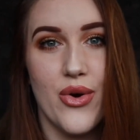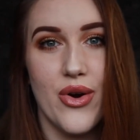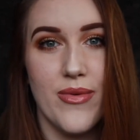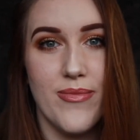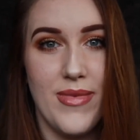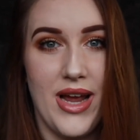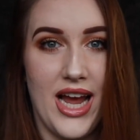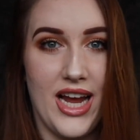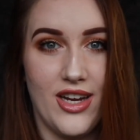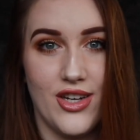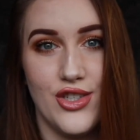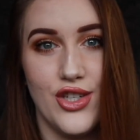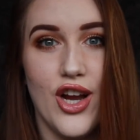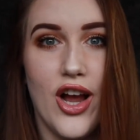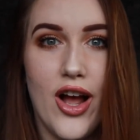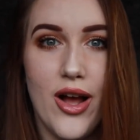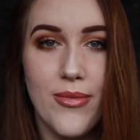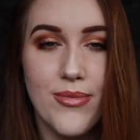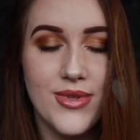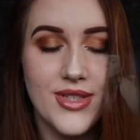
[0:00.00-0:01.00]
or MAC
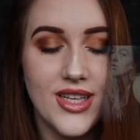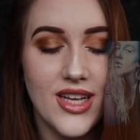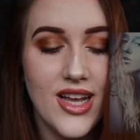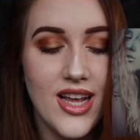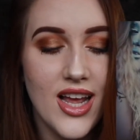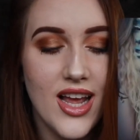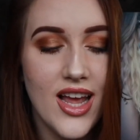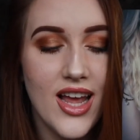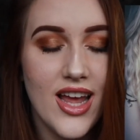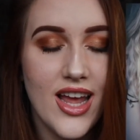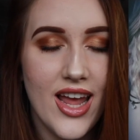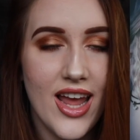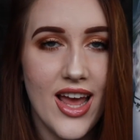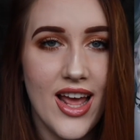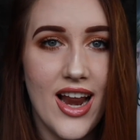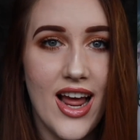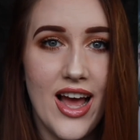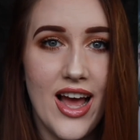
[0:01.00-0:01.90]
jobs. and